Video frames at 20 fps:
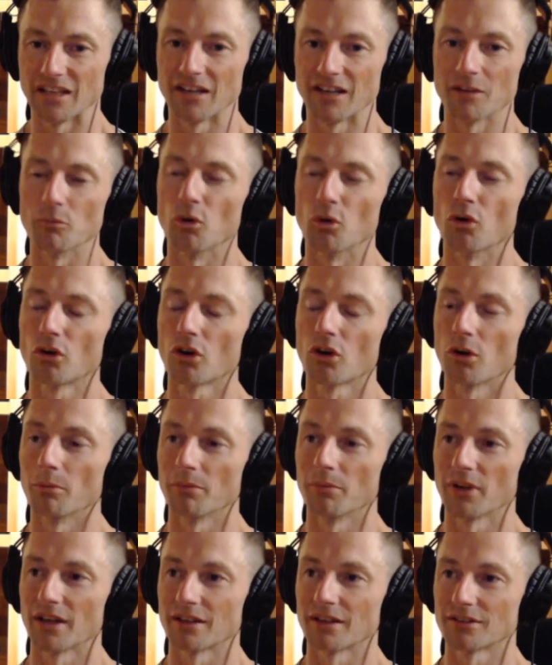getting more
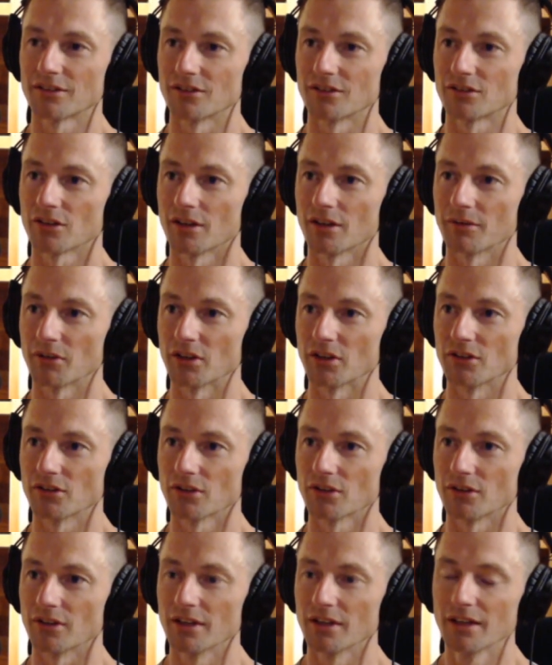complex as time goes
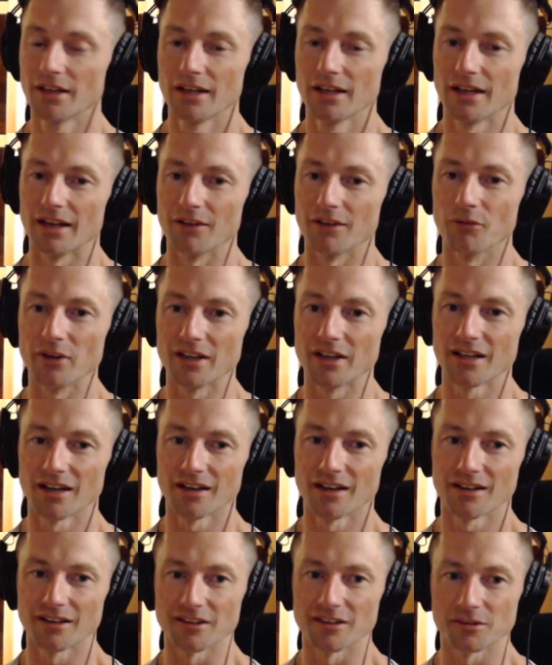on, and we
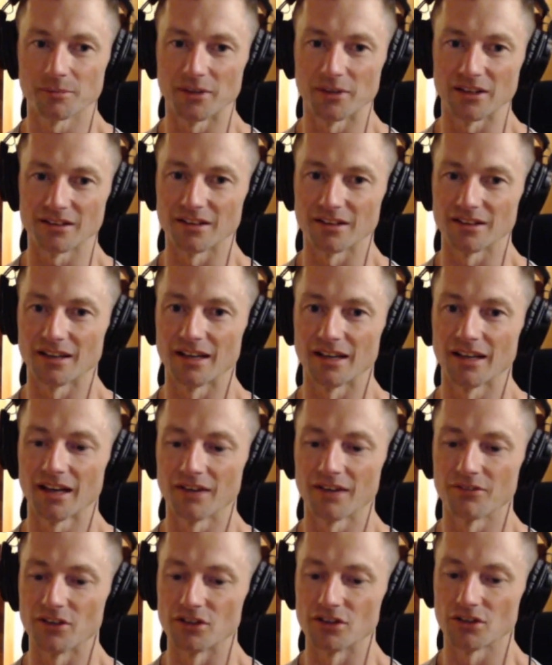can't expect that they
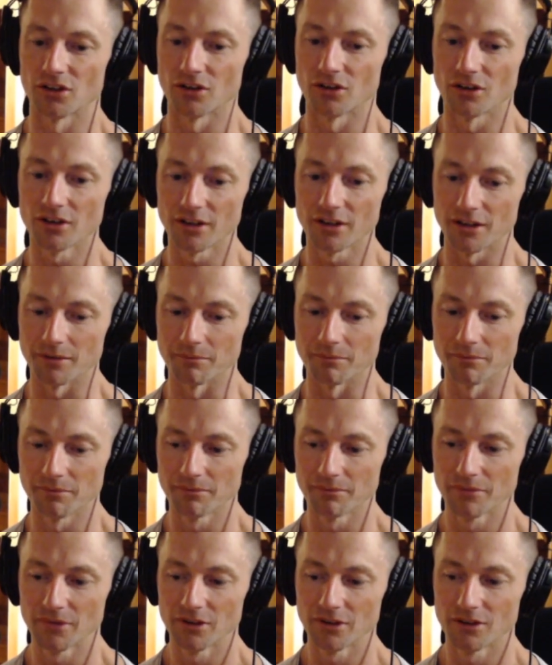have the time
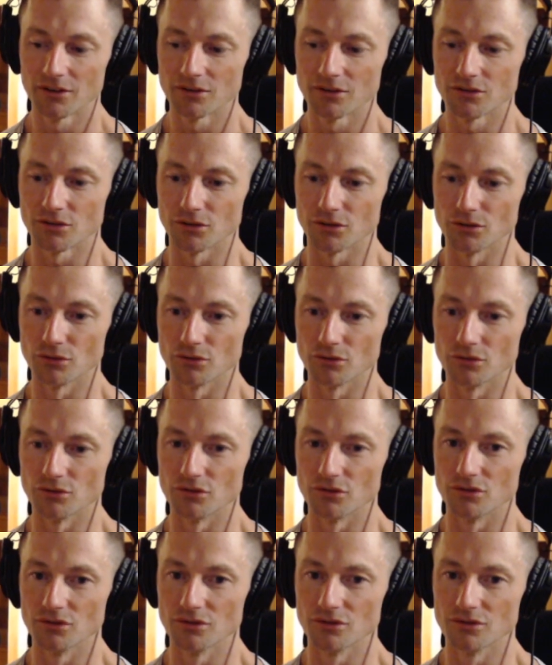
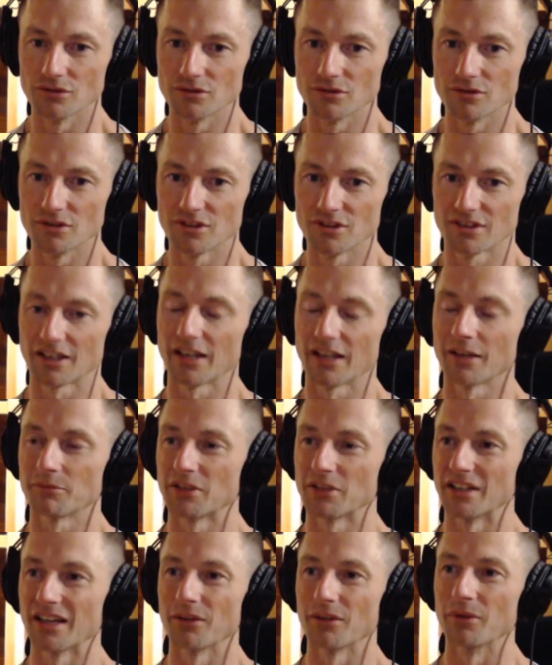to stay up
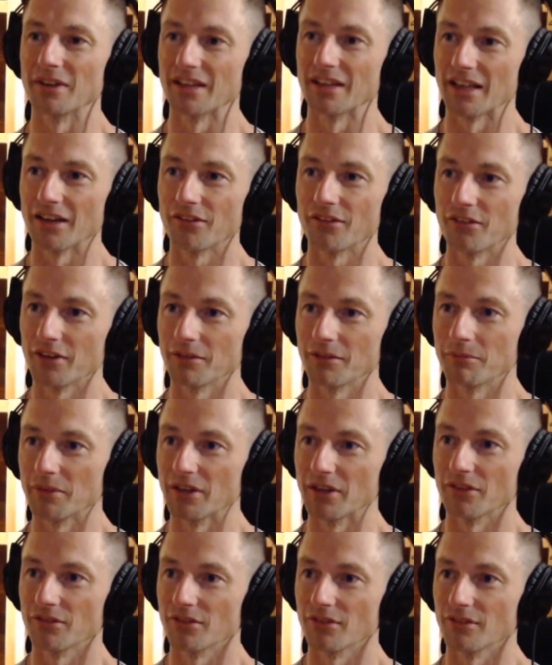to date with every
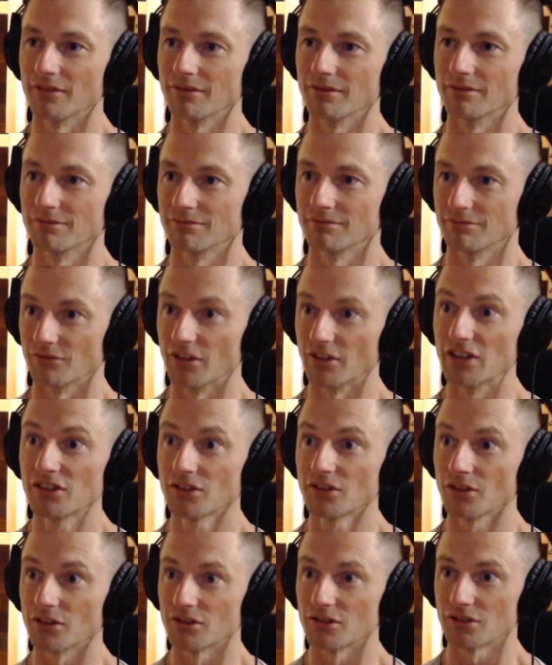bit of
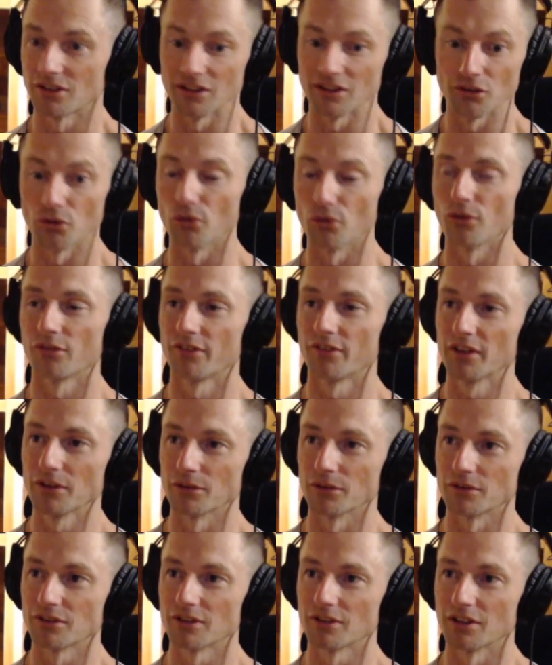research in all
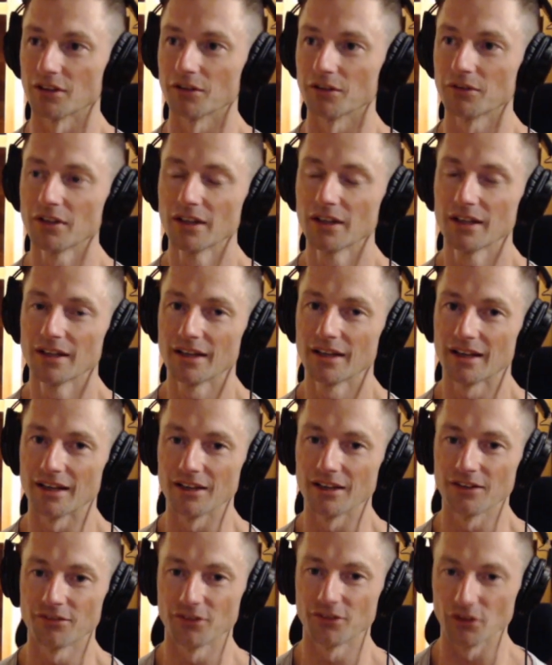fields.
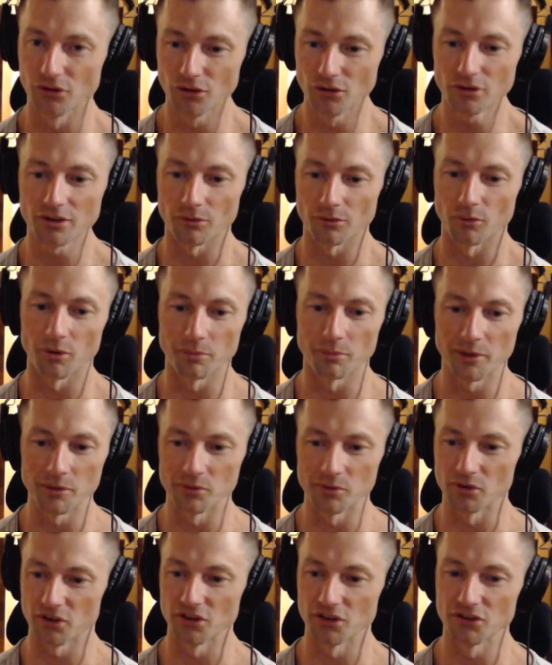And if you look at what
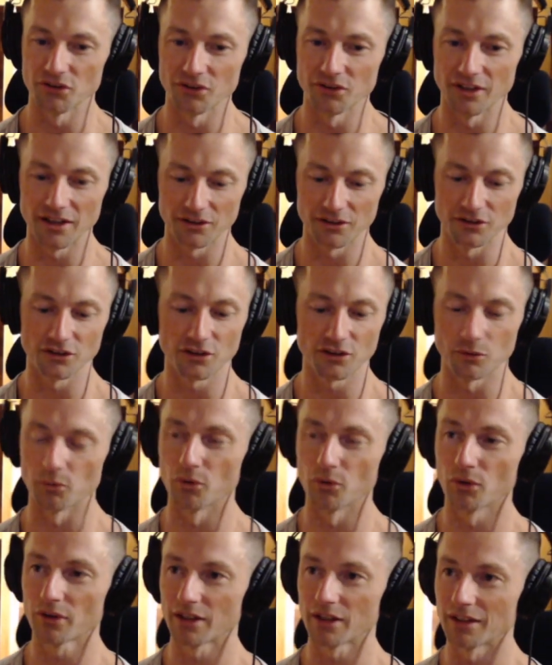people can do now, you can
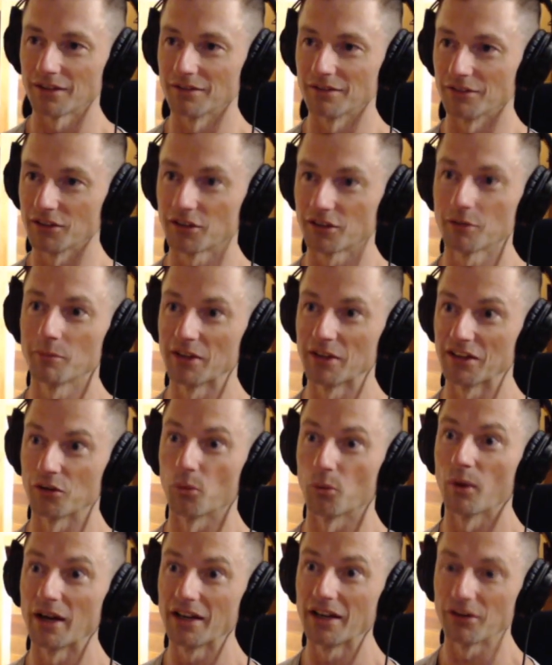walk in, you can be in
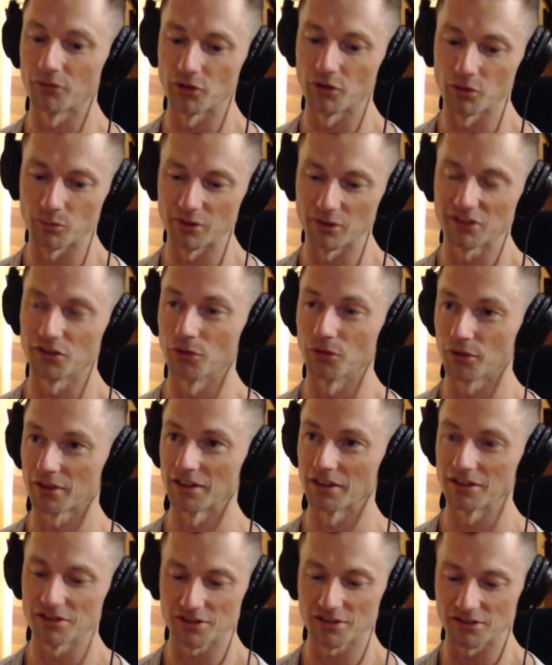a waiting room with your
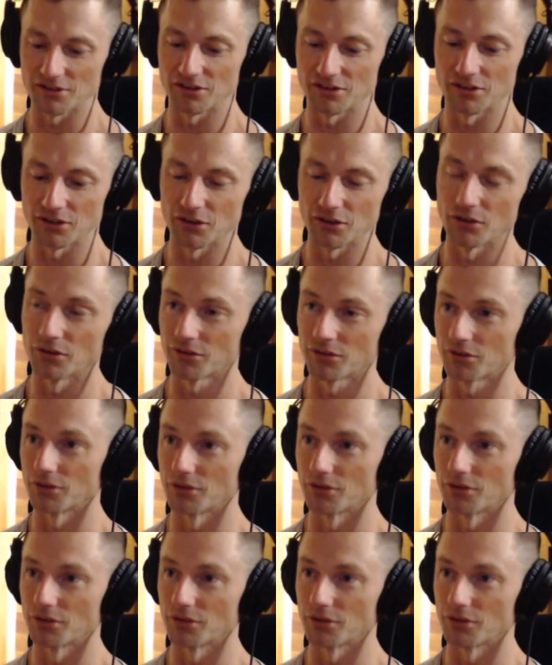conditions and go